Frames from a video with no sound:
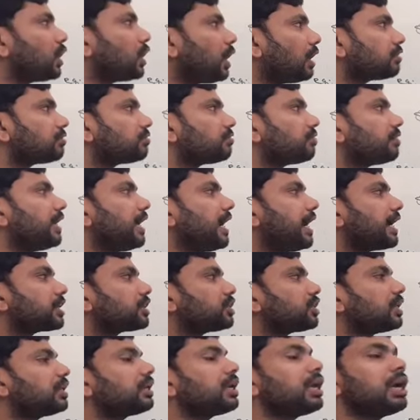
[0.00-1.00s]
not
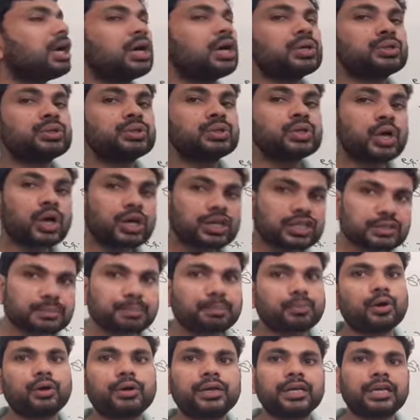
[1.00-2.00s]
reactant, not
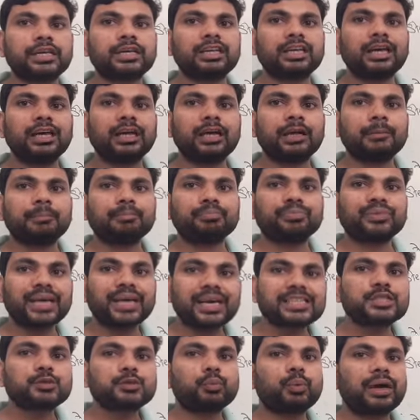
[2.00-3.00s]
product.
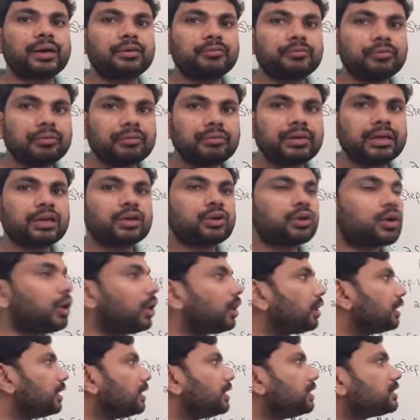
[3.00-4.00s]
That's why we will
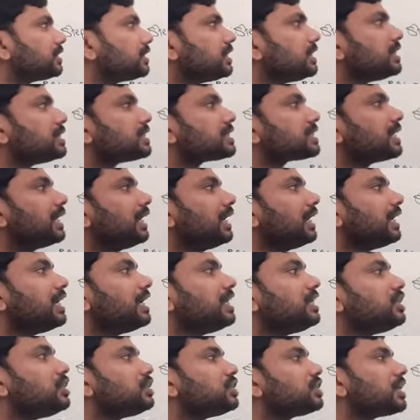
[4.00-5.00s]
call it is
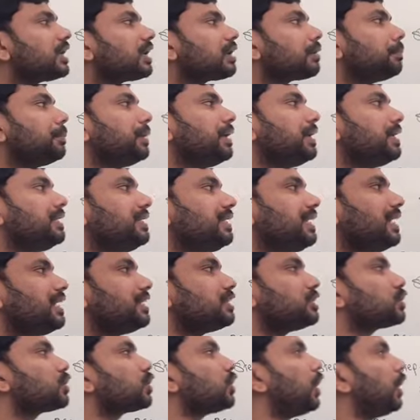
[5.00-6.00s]

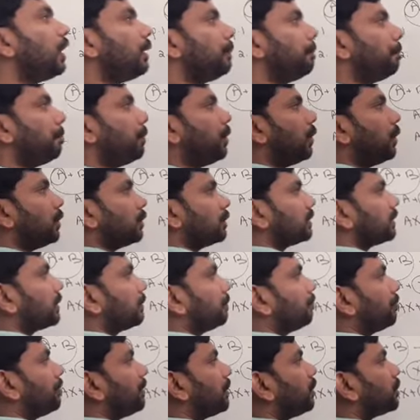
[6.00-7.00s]
intermediate
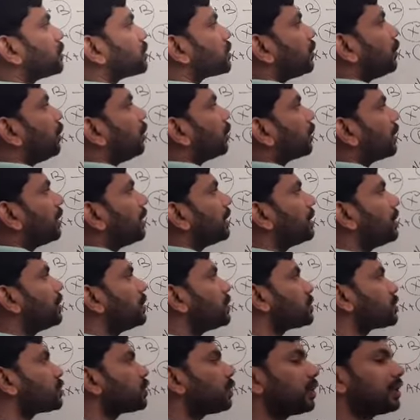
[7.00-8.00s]
compound.
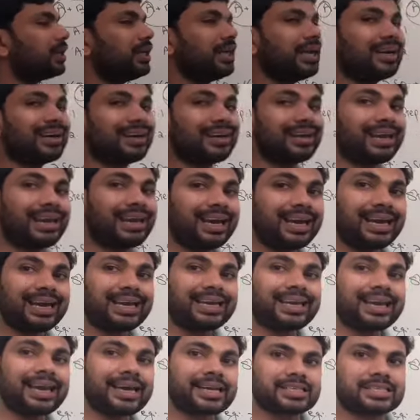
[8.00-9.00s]
Okay, so here
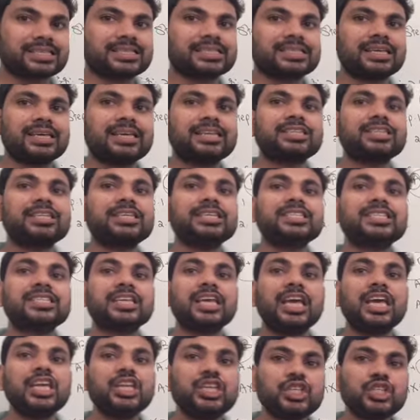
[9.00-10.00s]
AX, it
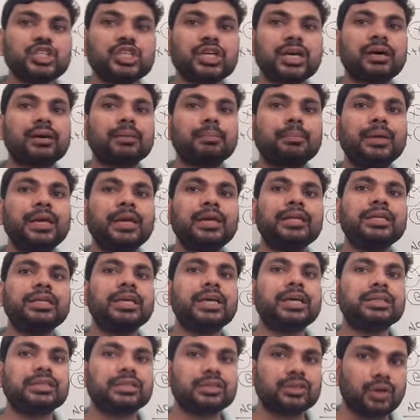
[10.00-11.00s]
is
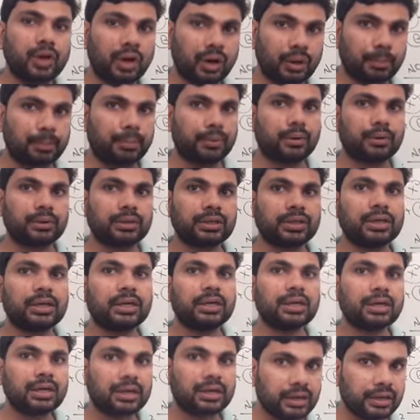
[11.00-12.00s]
intermediate compound.
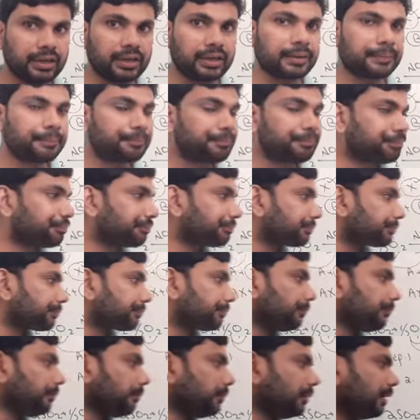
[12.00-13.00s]

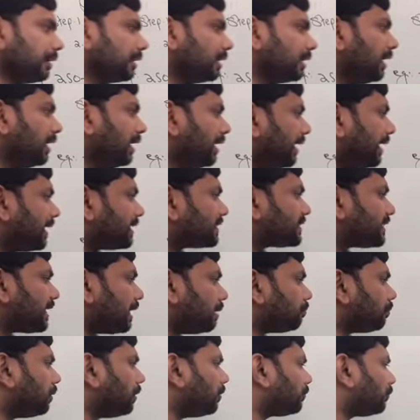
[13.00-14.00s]
Clear?
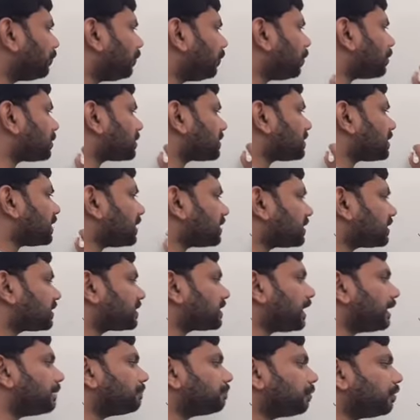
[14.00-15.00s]
Example for
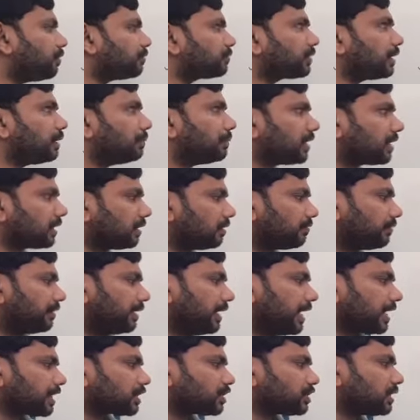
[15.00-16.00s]
such type of chemical
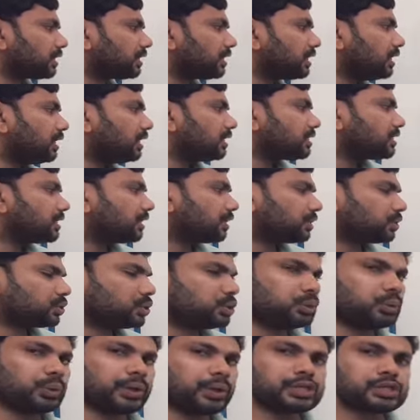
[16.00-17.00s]
reaction,
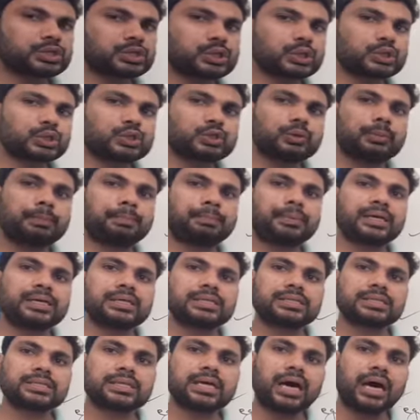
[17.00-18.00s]
2SO2
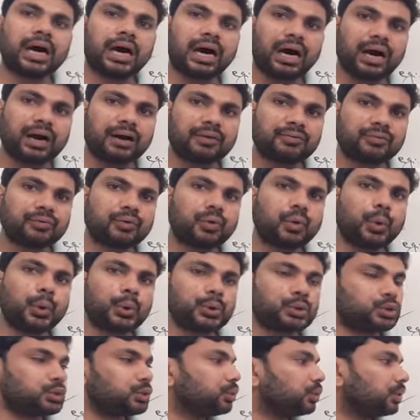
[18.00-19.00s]
plus half
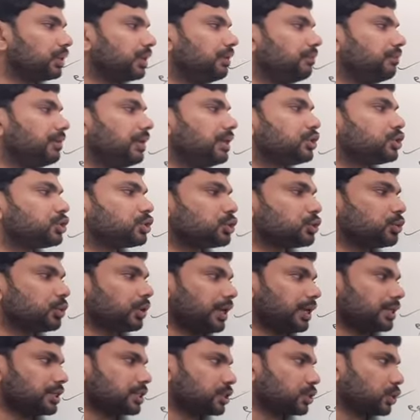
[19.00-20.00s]
O2 giving
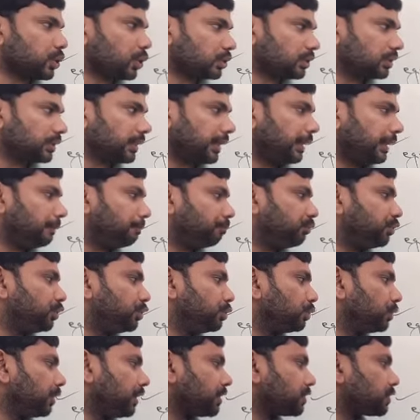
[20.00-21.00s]
2SO3.
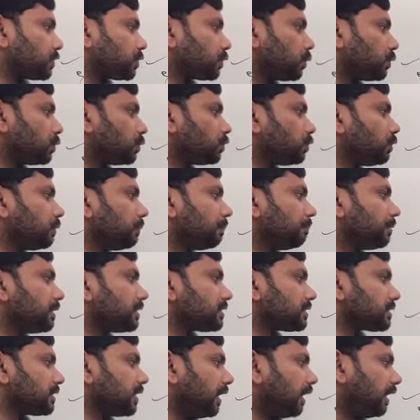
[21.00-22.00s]
2SO2
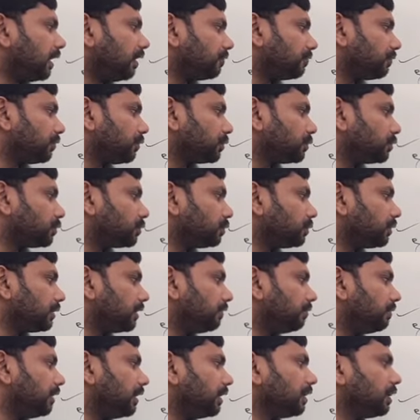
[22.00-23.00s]
plus half
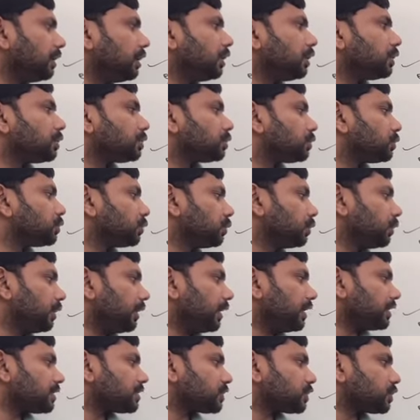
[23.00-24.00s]
O2 giving
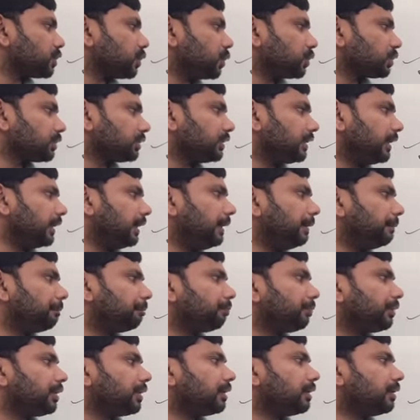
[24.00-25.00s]

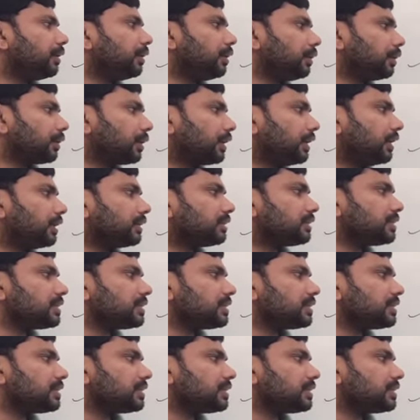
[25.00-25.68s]
2SO3. Okay,